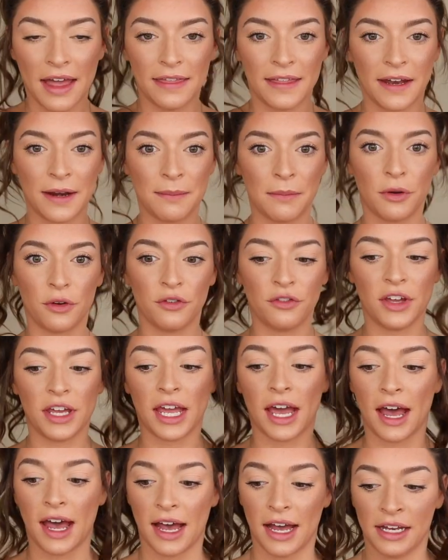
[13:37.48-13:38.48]
And then
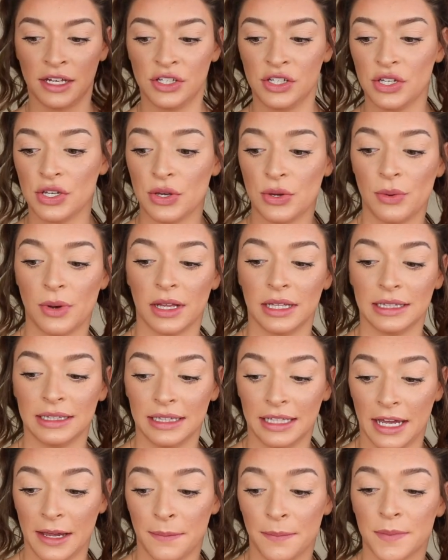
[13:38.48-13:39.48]
moving on to
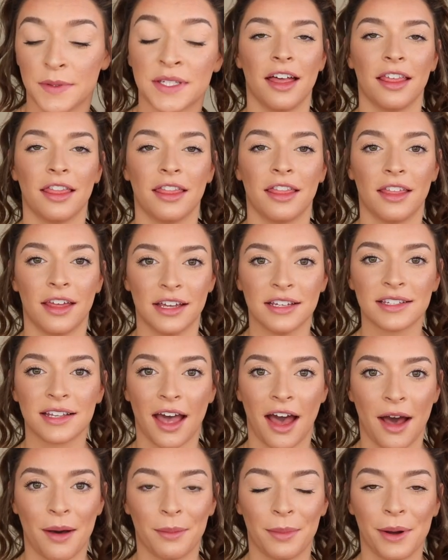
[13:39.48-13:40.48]
lips. This
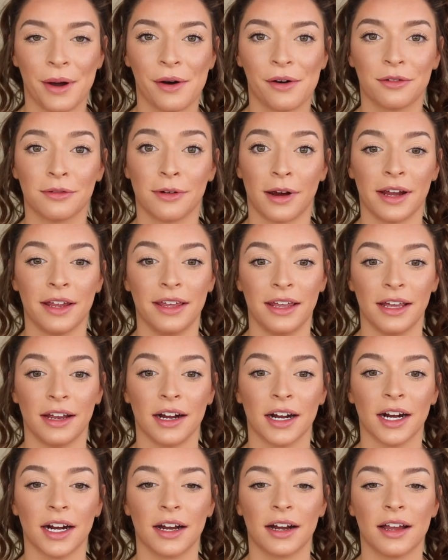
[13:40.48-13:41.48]
combo right
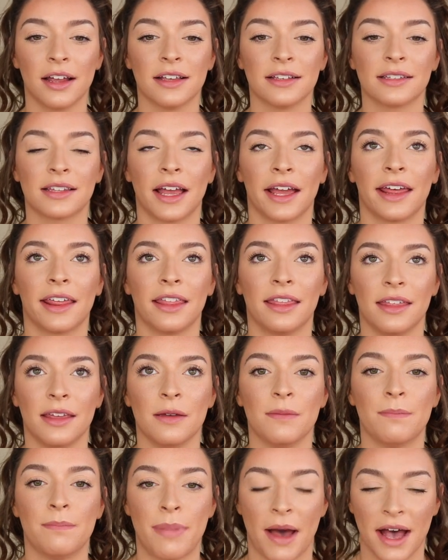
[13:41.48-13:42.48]
here is like
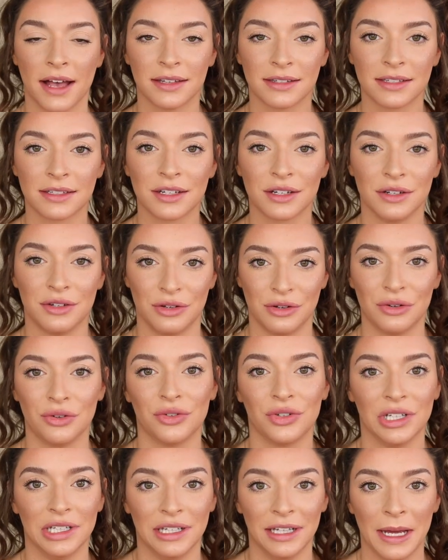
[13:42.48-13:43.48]
the best
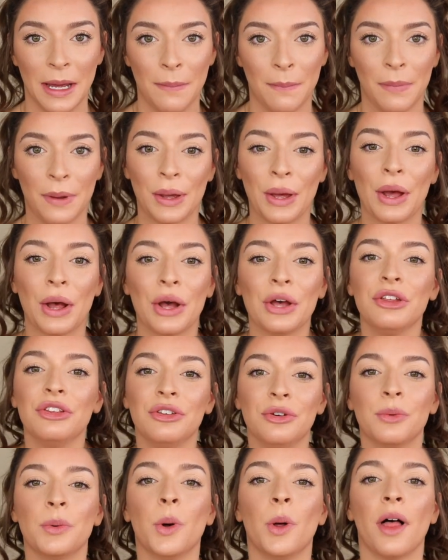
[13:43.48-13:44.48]
nude lip
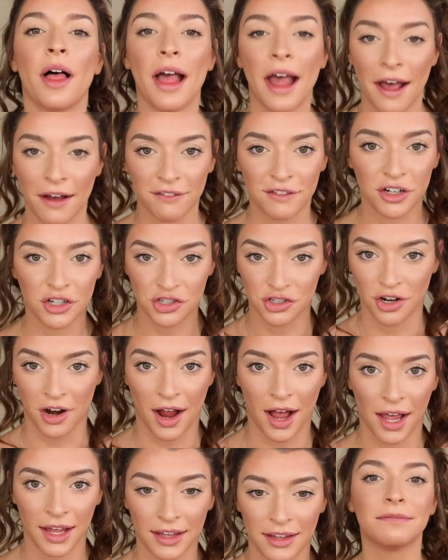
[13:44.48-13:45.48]
you will ever
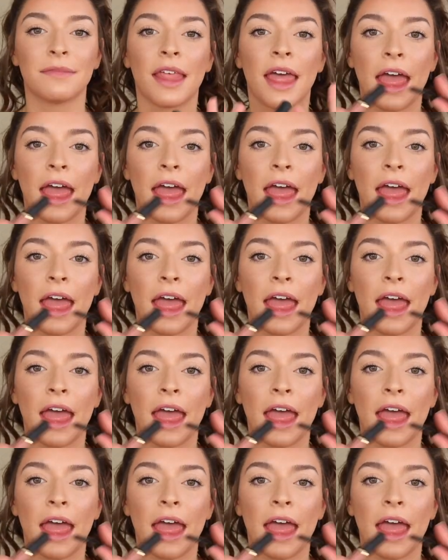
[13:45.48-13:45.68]
try